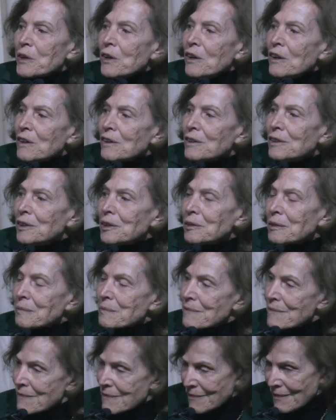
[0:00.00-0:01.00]
to where we
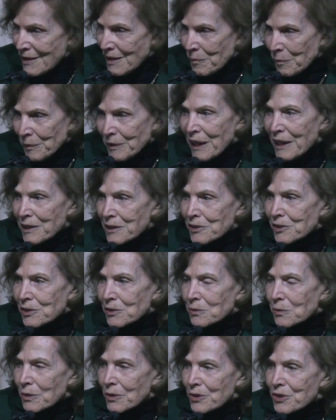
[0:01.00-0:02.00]
are, a
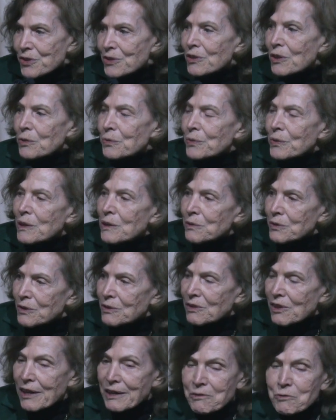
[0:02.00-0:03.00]
planet that works in
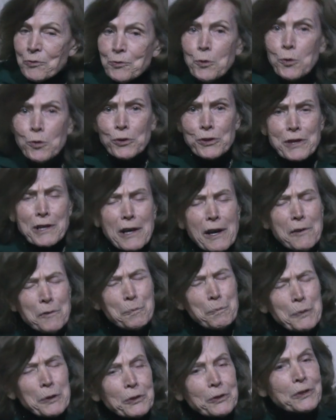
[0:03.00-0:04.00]
our favor. Like
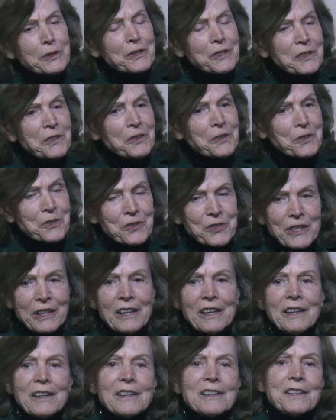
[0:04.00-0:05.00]
4.5 billion
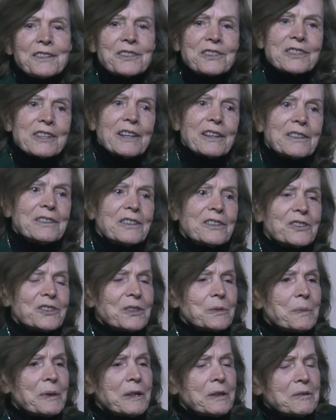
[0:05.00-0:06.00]
years. It's
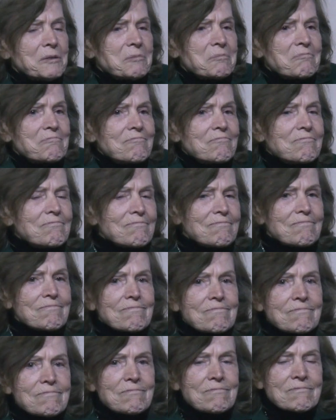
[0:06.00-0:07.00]
taken us about
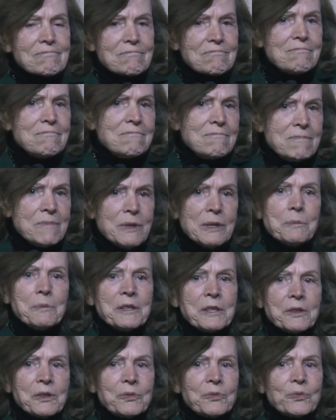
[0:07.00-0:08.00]

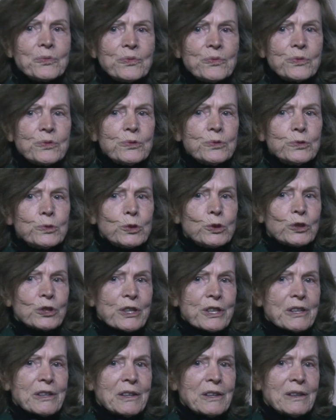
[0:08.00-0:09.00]
maybe
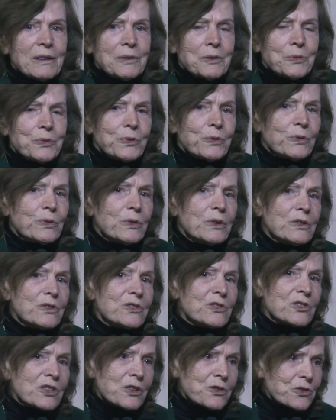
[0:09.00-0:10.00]
4.5
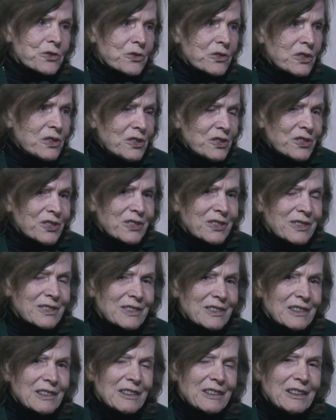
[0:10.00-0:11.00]

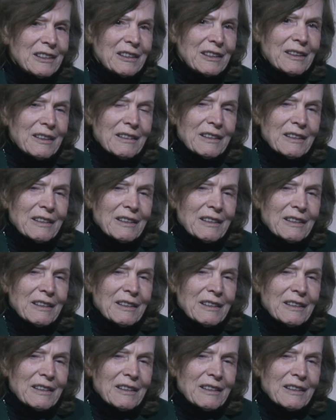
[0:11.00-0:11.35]
centuries.